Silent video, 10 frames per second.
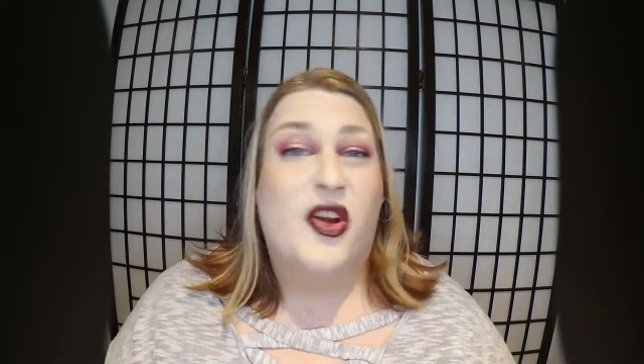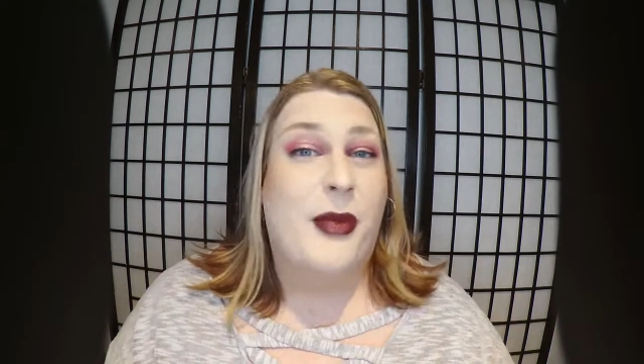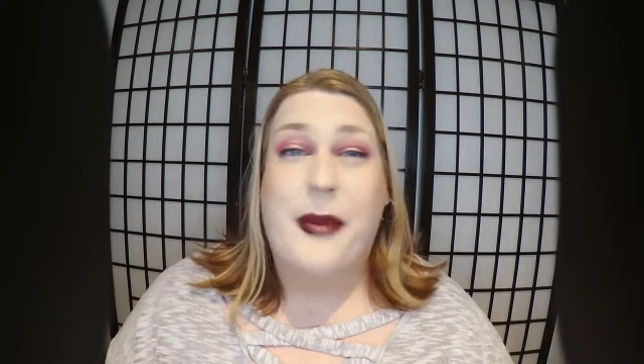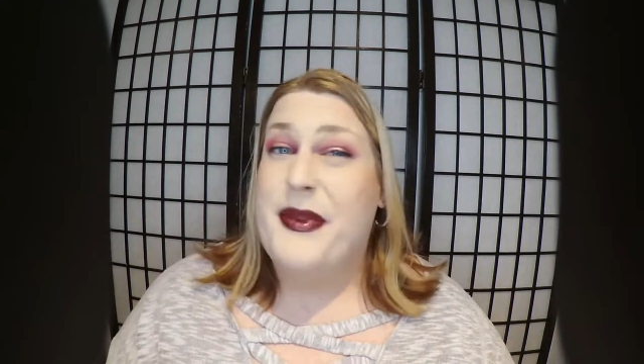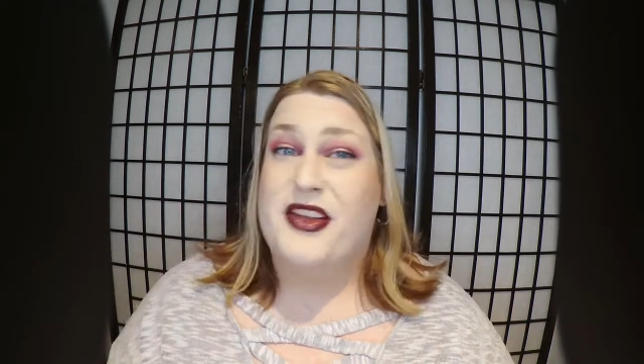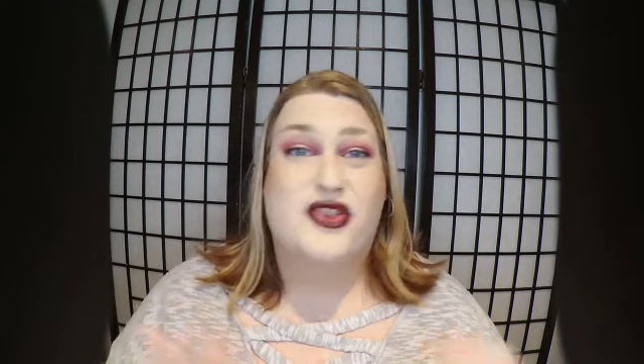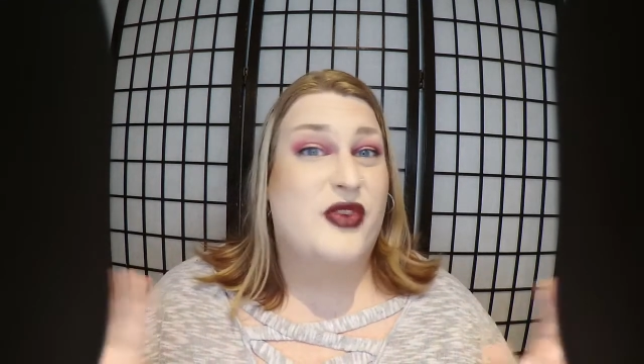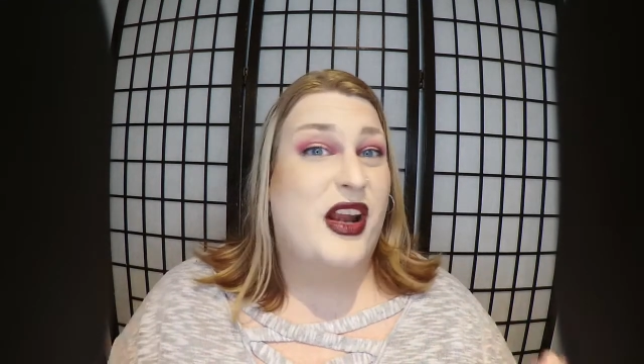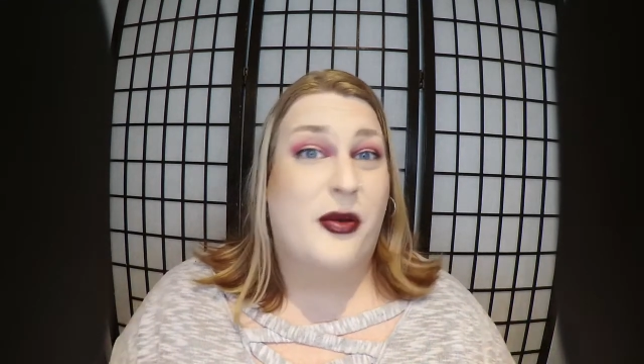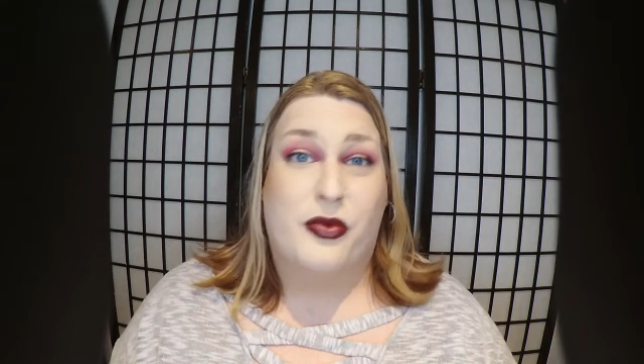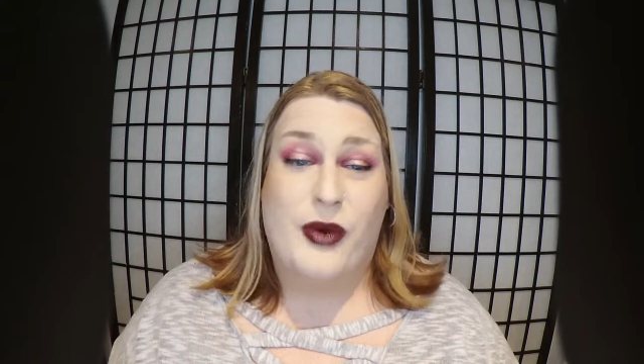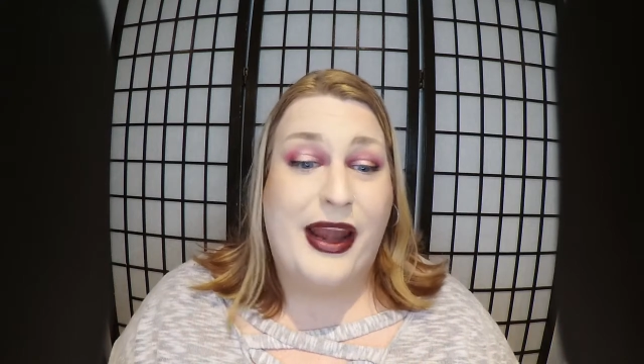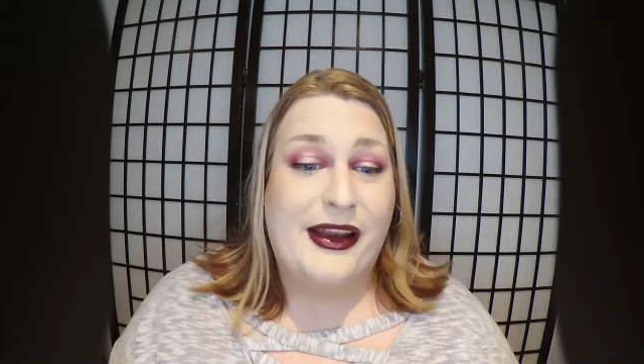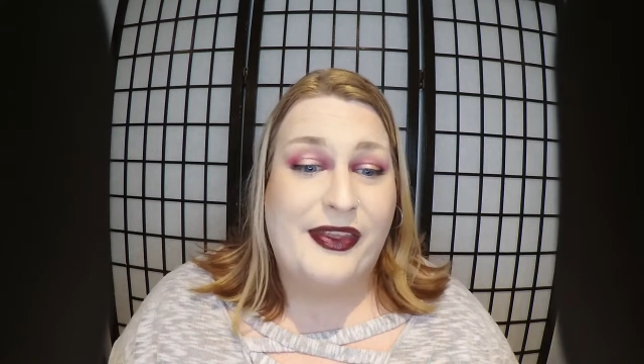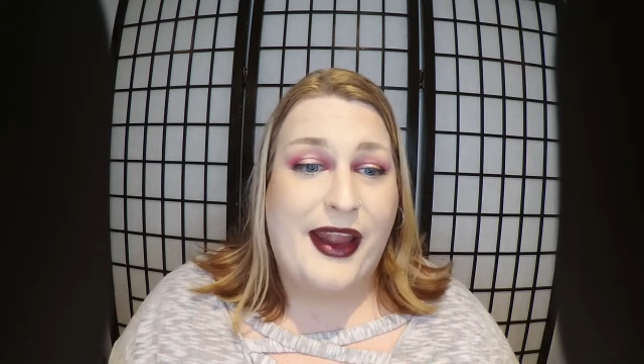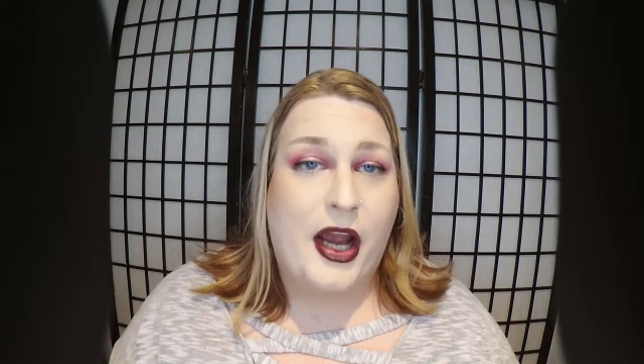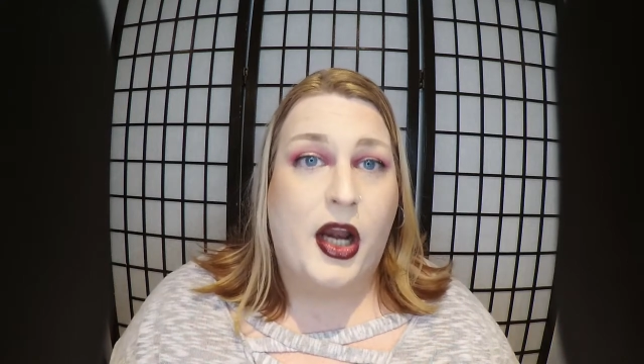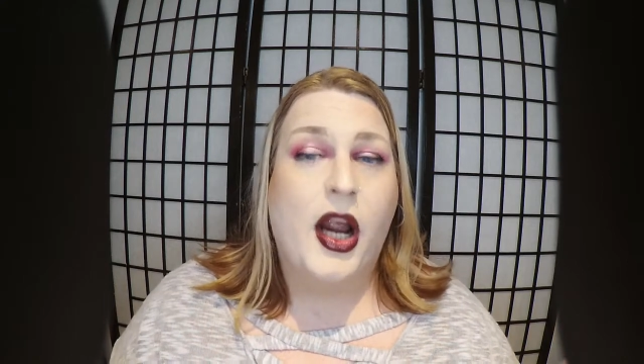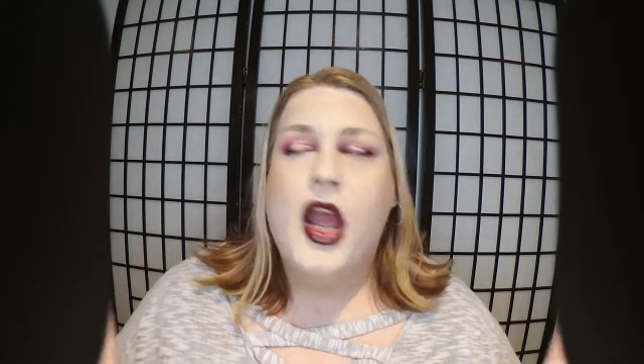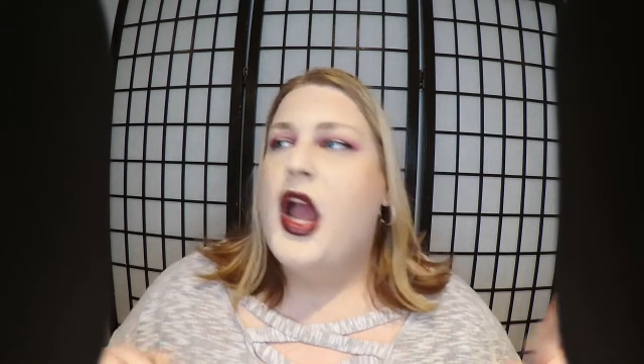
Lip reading: There might be a straight up red in there.